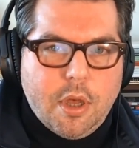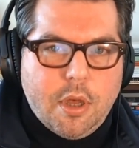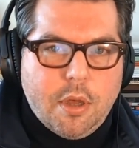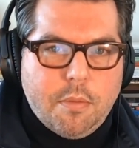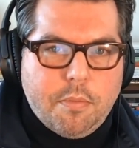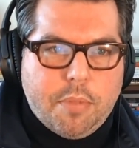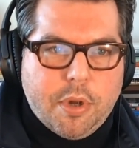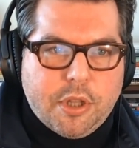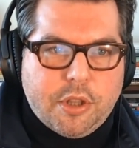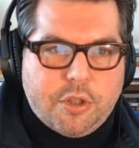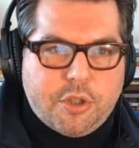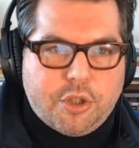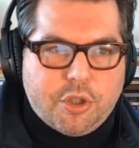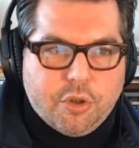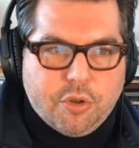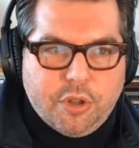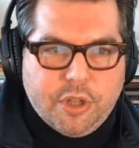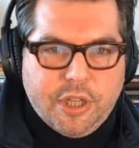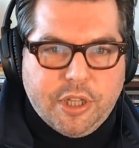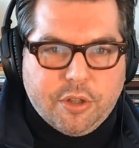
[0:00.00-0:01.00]
But
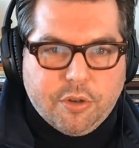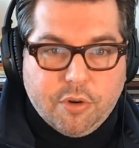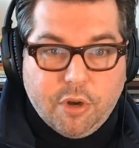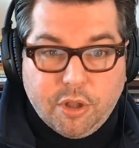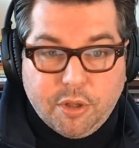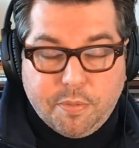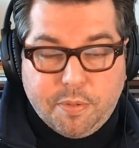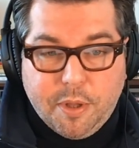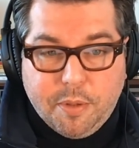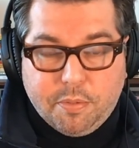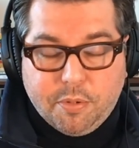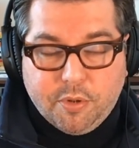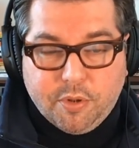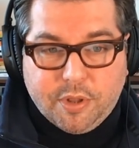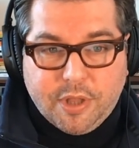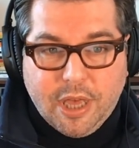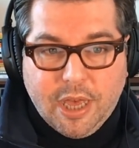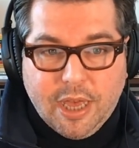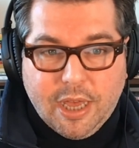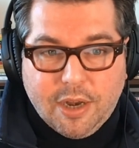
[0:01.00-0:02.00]
certainly there are other people
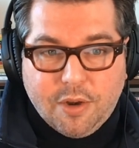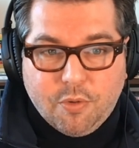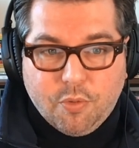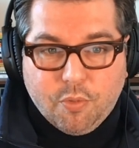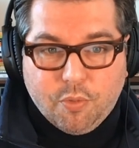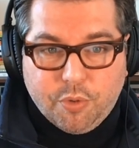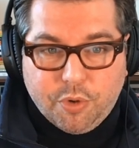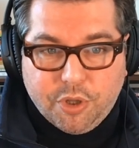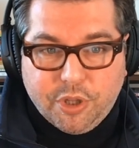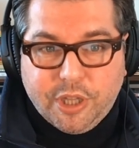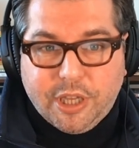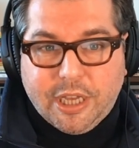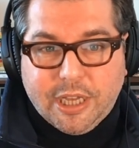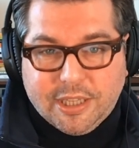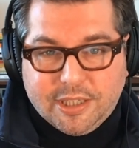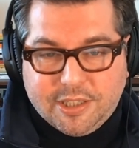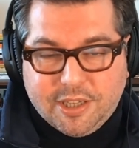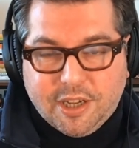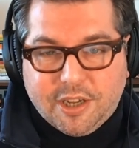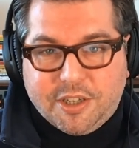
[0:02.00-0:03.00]
that really
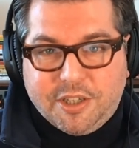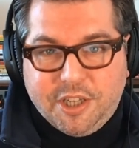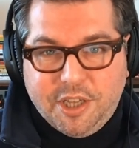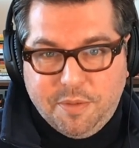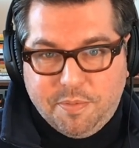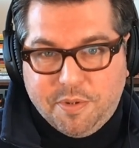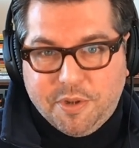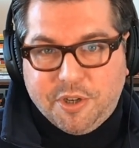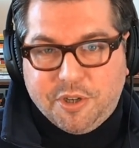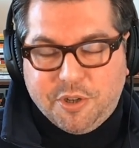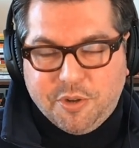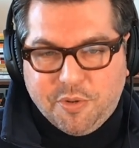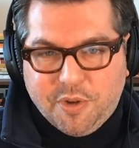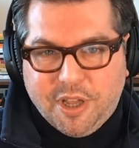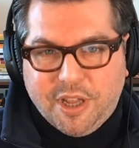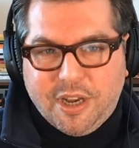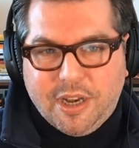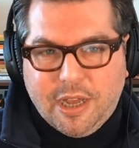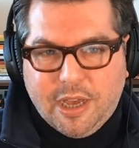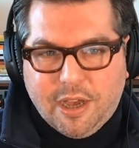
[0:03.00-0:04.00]
get sucked deep into
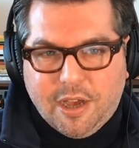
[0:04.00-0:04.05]
it,